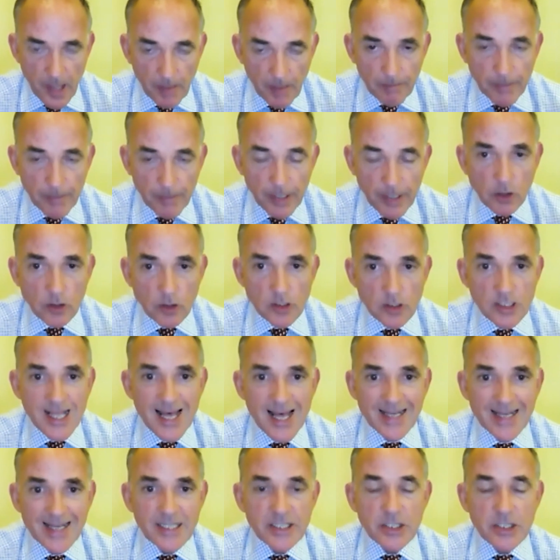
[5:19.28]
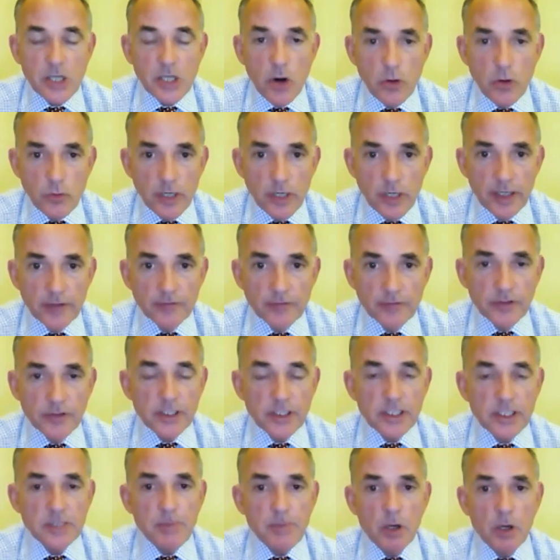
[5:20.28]
because that is only for
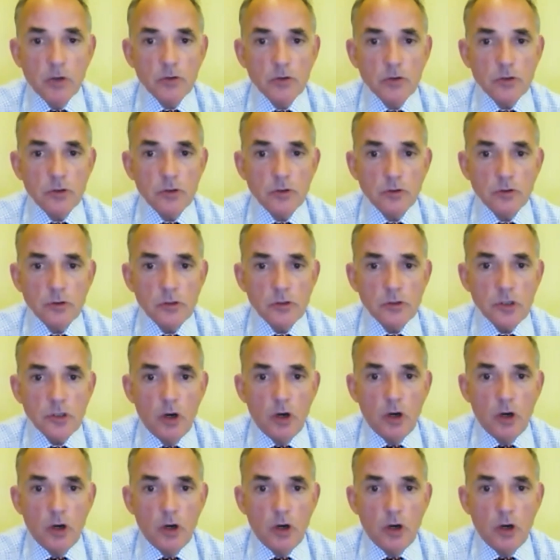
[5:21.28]
disposals